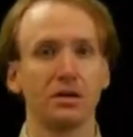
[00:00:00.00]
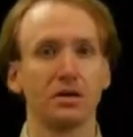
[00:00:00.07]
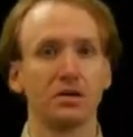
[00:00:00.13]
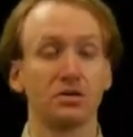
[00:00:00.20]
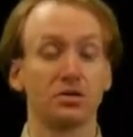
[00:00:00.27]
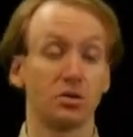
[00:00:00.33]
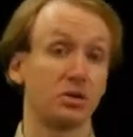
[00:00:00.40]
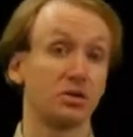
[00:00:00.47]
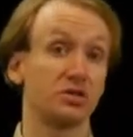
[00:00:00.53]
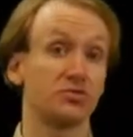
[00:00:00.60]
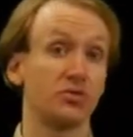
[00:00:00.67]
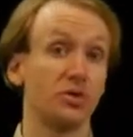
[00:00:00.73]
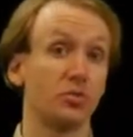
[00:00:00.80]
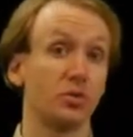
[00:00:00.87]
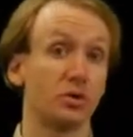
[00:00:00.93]
So our
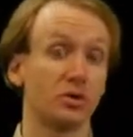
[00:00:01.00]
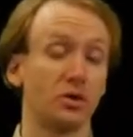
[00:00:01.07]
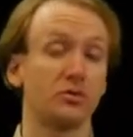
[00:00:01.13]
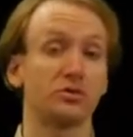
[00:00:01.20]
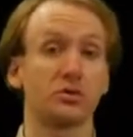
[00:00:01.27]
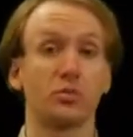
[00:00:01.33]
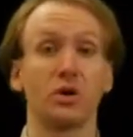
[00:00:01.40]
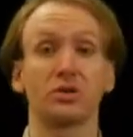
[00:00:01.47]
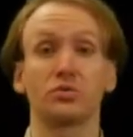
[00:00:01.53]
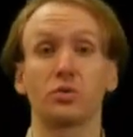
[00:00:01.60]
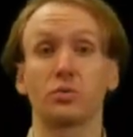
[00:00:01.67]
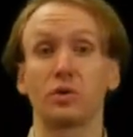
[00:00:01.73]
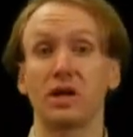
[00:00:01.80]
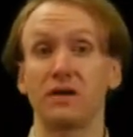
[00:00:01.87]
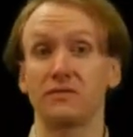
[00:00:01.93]
discrete workloads are ones where
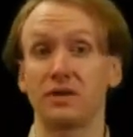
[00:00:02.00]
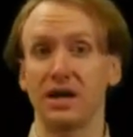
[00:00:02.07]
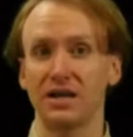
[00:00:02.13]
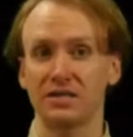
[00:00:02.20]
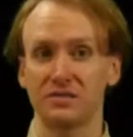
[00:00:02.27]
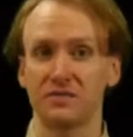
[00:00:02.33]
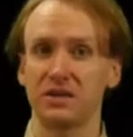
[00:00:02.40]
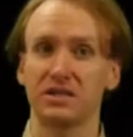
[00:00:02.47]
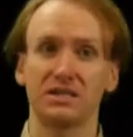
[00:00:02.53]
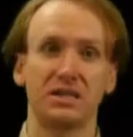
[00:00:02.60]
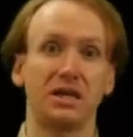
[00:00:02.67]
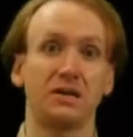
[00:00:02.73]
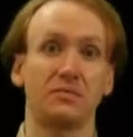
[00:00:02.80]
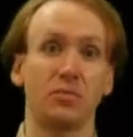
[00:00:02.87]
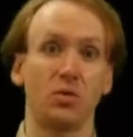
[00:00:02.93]
we have nice fixed
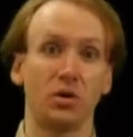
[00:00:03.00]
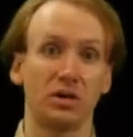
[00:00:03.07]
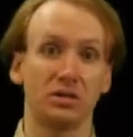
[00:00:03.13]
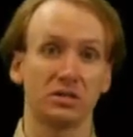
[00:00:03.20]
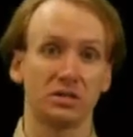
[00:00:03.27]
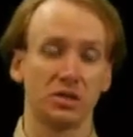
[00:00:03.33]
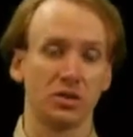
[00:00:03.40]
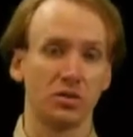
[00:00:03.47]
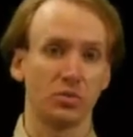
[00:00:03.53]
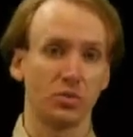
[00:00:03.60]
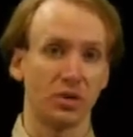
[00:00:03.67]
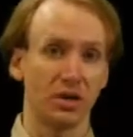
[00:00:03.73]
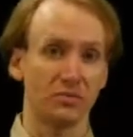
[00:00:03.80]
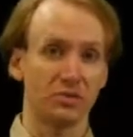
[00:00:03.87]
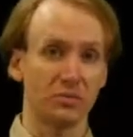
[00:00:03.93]
endpoints, we
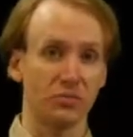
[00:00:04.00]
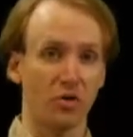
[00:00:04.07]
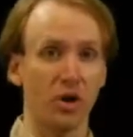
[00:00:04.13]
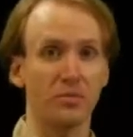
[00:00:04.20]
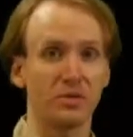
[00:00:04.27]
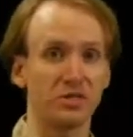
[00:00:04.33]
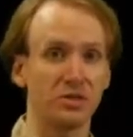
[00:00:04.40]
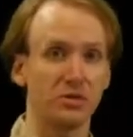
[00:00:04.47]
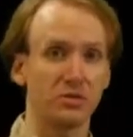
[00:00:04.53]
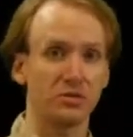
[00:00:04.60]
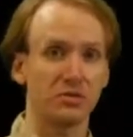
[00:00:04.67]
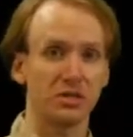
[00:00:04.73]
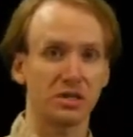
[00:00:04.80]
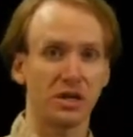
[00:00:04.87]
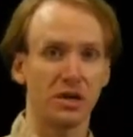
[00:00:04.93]
have some raw
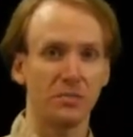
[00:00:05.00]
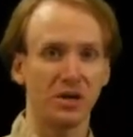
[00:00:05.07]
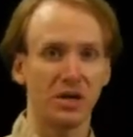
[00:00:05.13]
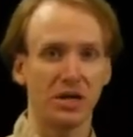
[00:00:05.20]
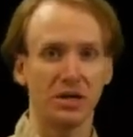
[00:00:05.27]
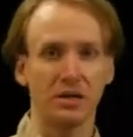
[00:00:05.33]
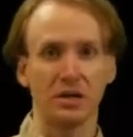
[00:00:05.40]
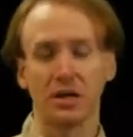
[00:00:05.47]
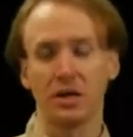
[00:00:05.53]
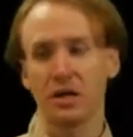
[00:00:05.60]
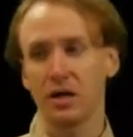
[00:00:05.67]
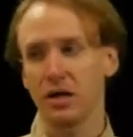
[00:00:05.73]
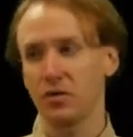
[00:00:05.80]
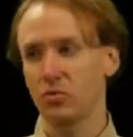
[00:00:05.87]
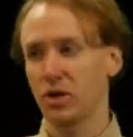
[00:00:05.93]
materials that come in,
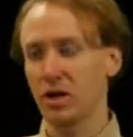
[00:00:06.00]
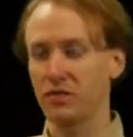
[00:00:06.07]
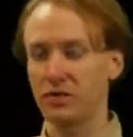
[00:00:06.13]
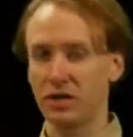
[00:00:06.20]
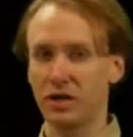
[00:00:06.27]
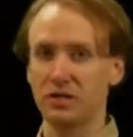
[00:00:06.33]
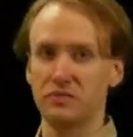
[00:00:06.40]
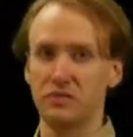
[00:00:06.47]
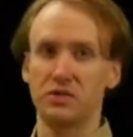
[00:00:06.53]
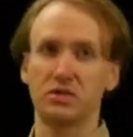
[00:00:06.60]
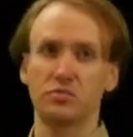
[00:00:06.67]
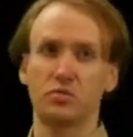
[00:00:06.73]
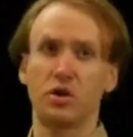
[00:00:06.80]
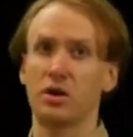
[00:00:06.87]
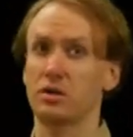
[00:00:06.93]
and we have a nice finished
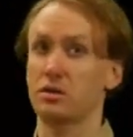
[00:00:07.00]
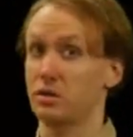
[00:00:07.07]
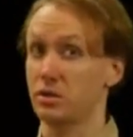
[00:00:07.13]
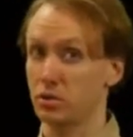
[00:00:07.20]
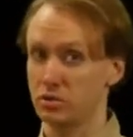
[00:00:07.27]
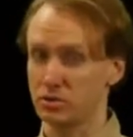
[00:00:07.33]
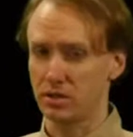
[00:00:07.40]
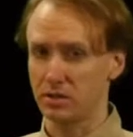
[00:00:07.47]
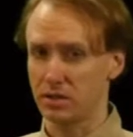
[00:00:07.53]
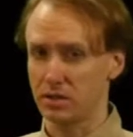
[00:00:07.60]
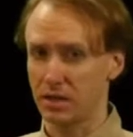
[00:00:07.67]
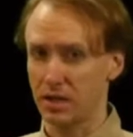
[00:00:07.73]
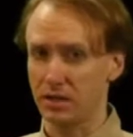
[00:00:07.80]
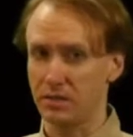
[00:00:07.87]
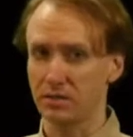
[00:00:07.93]
product that goes the
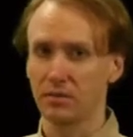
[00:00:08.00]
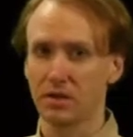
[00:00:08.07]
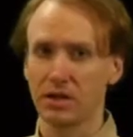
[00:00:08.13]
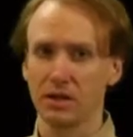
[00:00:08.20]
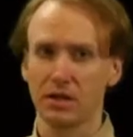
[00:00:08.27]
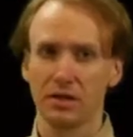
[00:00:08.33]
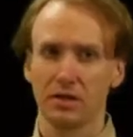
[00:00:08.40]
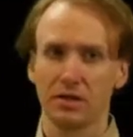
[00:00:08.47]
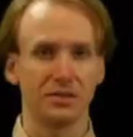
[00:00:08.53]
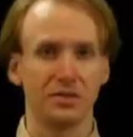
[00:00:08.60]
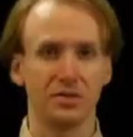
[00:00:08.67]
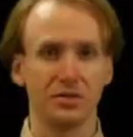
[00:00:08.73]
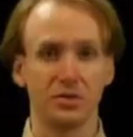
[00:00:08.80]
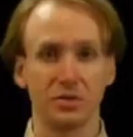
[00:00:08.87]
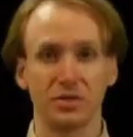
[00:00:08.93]
end.
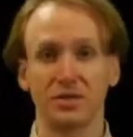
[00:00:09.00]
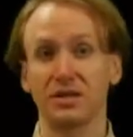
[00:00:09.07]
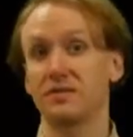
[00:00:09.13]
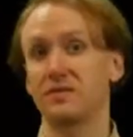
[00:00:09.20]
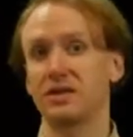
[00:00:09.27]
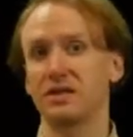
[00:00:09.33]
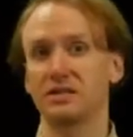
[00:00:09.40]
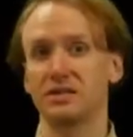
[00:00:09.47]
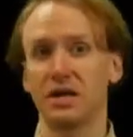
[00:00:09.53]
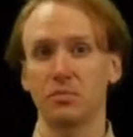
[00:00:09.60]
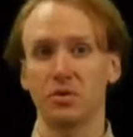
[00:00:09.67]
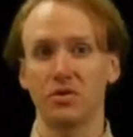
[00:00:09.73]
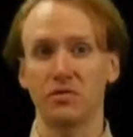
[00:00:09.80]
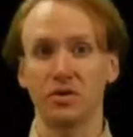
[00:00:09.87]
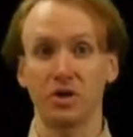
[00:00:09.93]
You can think of the
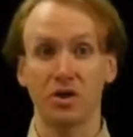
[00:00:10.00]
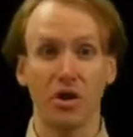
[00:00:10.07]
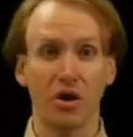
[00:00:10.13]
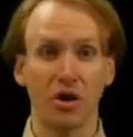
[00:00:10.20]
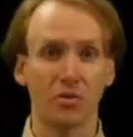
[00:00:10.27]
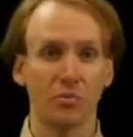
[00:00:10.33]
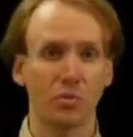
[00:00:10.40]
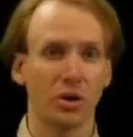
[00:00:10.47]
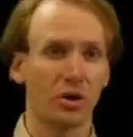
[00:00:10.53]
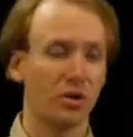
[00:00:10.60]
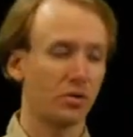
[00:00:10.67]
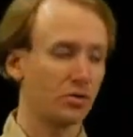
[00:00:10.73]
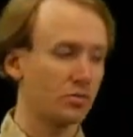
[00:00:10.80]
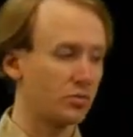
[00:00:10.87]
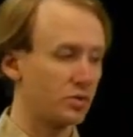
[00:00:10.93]
example of a car
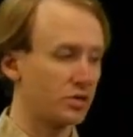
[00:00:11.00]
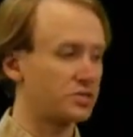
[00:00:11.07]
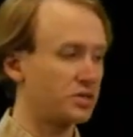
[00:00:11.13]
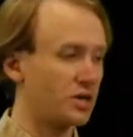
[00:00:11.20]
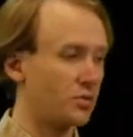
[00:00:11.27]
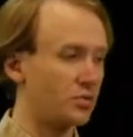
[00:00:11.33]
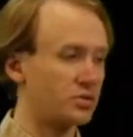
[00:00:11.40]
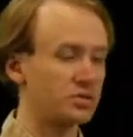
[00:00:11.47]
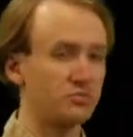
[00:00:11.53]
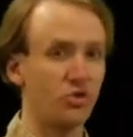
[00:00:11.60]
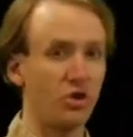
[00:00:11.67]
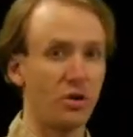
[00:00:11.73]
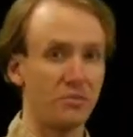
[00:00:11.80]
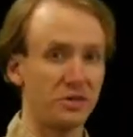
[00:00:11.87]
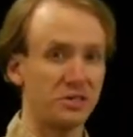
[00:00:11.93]
where we start with some
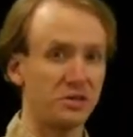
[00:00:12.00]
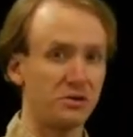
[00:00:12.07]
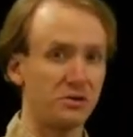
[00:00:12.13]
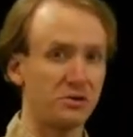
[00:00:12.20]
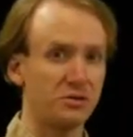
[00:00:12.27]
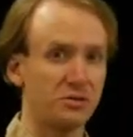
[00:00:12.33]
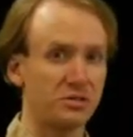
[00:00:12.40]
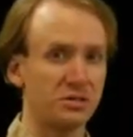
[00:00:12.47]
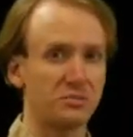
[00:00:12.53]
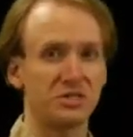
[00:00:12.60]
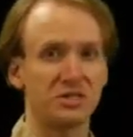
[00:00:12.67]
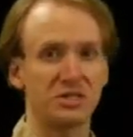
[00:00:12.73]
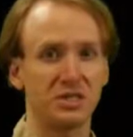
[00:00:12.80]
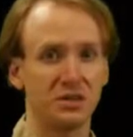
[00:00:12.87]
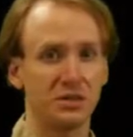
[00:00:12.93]
raw materials, some
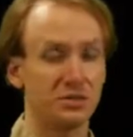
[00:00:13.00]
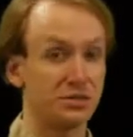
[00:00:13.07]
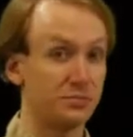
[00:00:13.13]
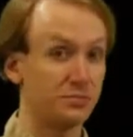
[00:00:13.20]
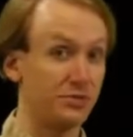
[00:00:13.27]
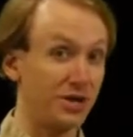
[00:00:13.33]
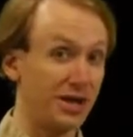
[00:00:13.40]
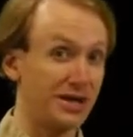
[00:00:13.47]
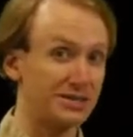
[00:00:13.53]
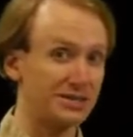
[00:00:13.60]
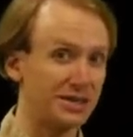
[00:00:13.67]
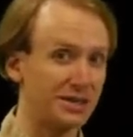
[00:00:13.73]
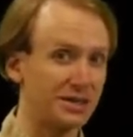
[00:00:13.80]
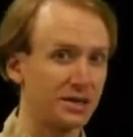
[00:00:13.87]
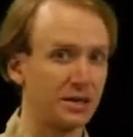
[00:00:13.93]
steel, some
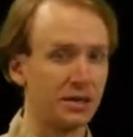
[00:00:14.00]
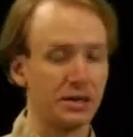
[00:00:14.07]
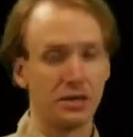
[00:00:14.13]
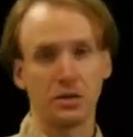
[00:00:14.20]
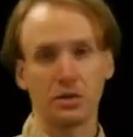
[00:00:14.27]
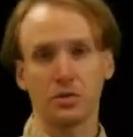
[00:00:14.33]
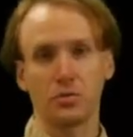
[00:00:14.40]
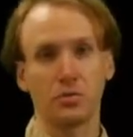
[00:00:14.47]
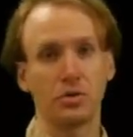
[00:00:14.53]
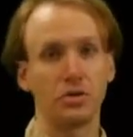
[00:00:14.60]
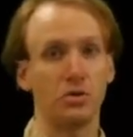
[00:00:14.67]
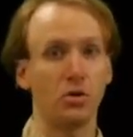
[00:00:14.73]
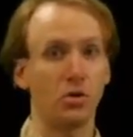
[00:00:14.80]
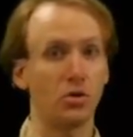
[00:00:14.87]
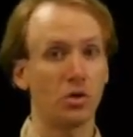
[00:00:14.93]
plastic. We do
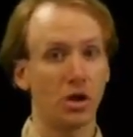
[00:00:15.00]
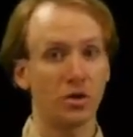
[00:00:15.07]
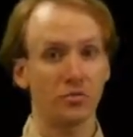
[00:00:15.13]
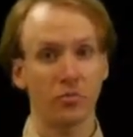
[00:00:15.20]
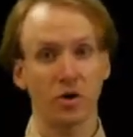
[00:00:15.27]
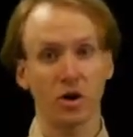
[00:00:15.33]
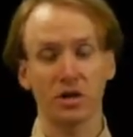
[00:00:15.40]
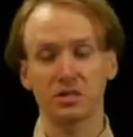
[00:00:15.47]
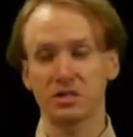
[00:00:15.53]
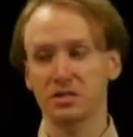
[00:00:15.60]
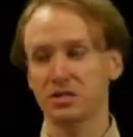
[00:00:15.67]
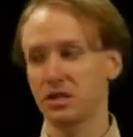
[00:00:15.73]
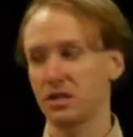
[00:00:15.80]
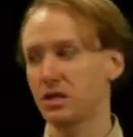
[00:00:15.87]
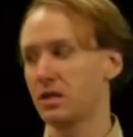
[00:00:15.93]
a whole lot of
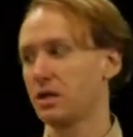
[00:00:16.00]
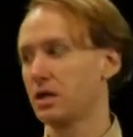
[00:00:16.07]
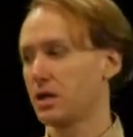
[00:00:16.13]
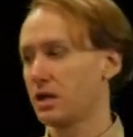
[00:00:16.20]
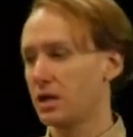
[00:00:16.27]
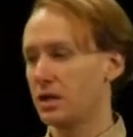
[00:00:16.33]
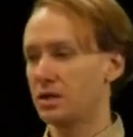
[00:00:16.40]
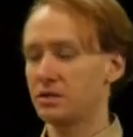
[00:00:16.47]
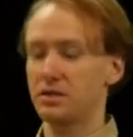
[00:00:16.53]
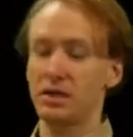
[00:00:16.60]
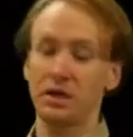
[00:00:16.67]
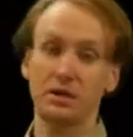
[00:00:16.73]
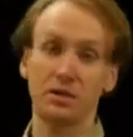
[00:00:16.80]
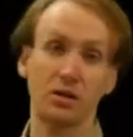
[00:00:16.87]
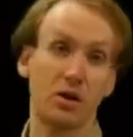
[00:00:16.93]
processing, and at the
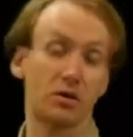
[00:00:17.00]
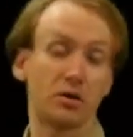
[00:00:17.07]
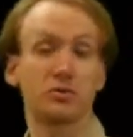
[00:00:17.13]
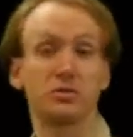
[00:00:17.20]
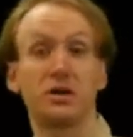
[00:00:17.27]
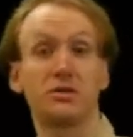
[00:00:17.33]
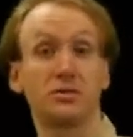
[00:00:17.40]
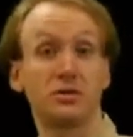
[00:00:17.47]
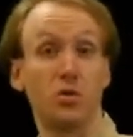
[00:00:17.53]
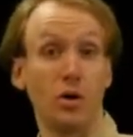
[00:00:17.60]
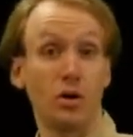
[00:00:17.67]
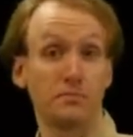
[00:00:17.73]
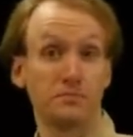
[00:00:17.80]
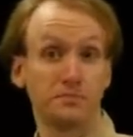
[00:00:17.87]
end, a car goes out the door.